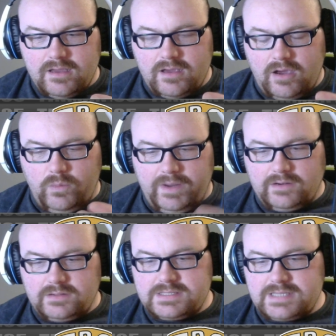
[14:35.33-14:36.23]
a
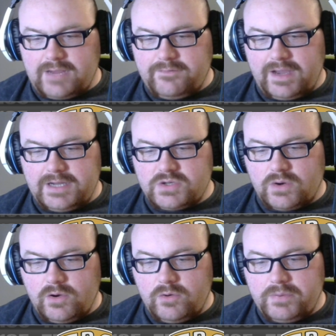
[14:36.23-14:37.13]
weird sci-fi
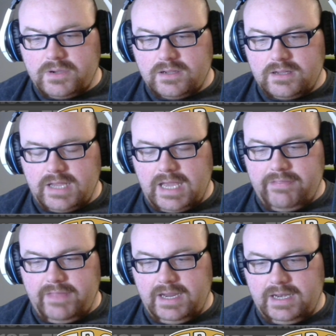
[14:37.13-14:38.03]
trope, and
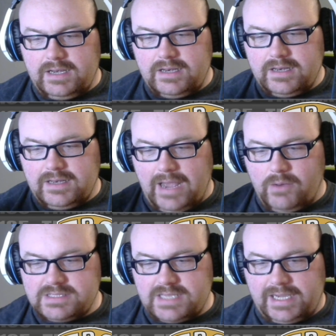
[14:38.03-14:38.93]
then now
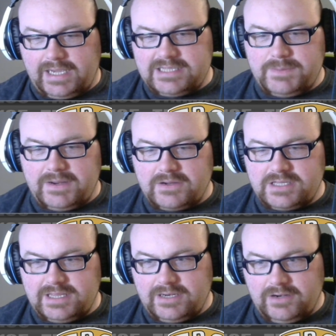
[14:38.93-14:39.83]
it's like a conspiracy
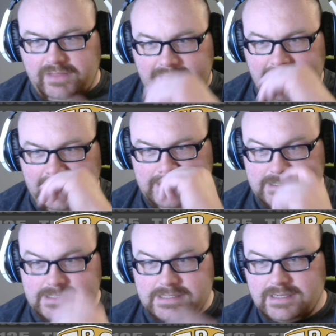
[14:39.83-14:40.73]
theory that
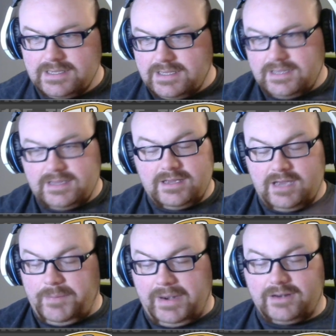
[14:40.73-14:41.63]
is
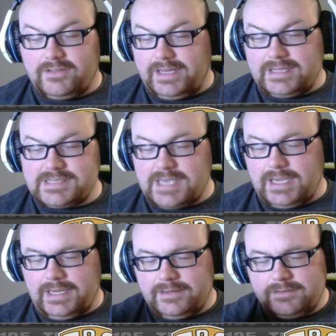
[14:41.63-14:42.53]
apparently
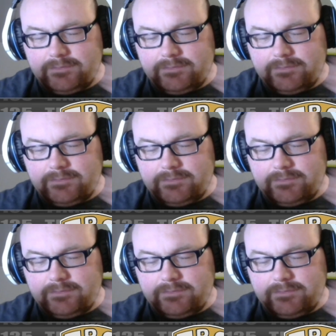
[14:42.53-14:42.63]
insane